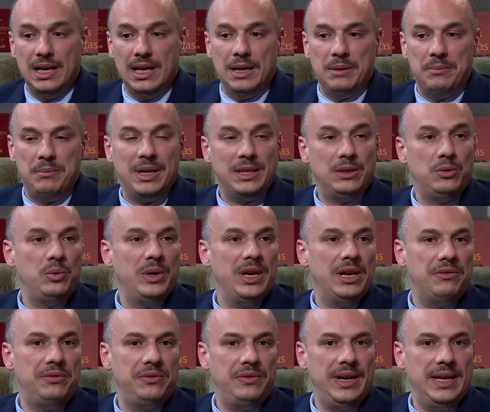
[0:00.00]
But we
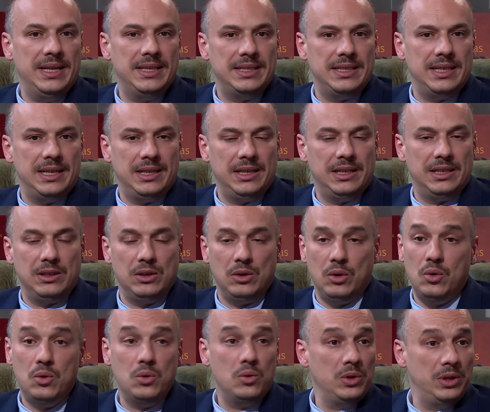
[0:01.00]
are facing,
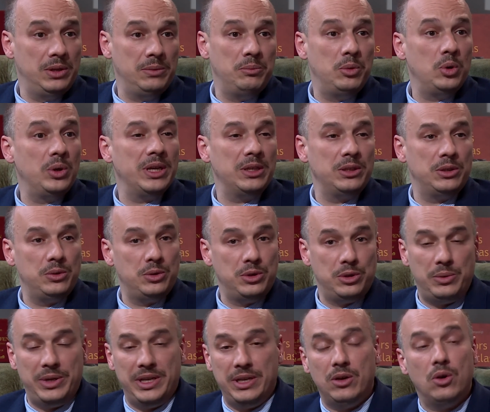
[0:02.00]
all the book
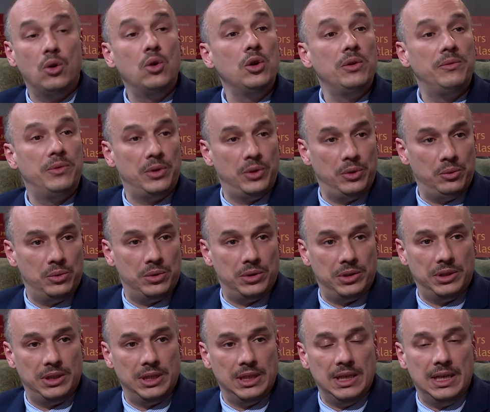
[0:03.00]
industry all over the
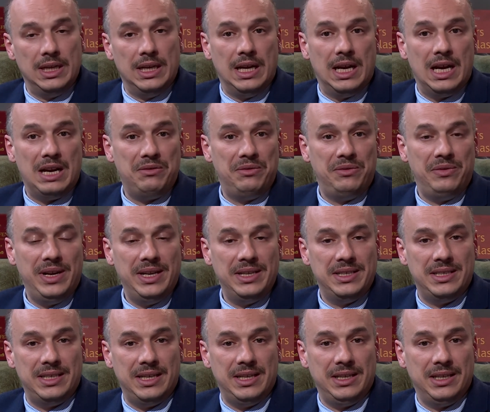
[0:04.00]
world are
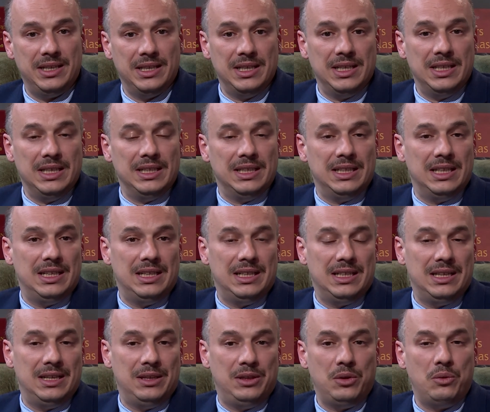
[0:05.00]
facing
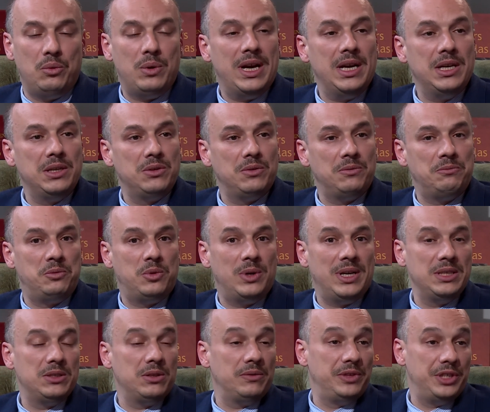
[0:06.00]
the rise of
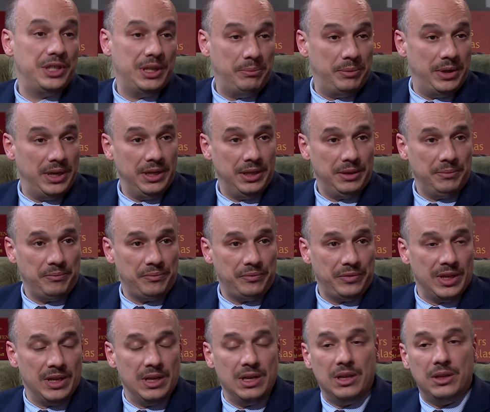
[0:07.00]
price of shipping,
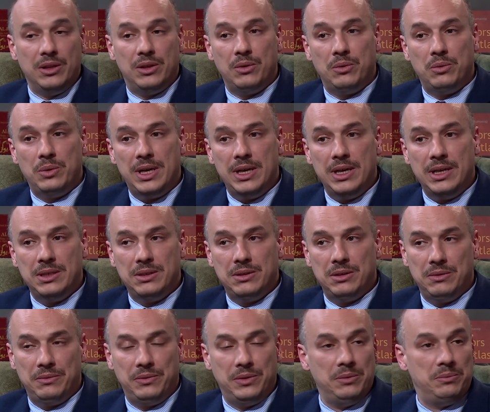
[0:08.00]
the rise
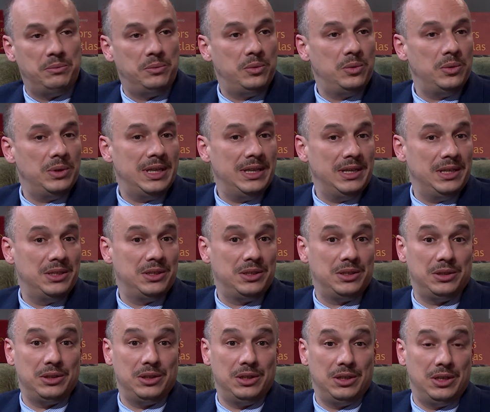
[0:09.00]
of the
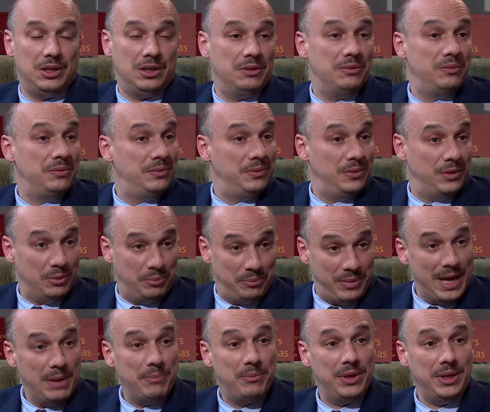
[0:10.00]
price of the
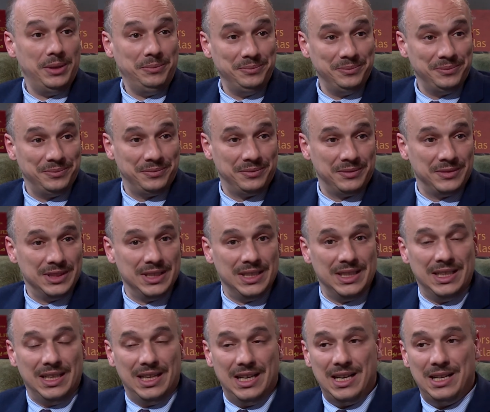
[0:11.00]
paper,
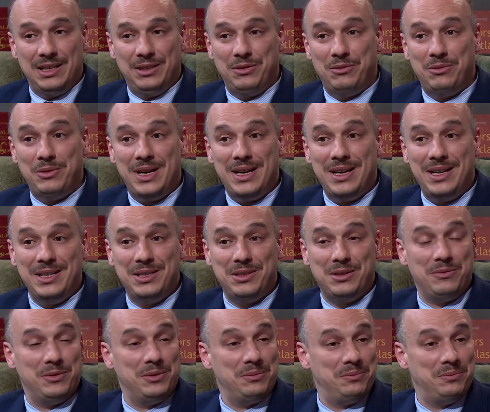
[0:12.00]
and the rise of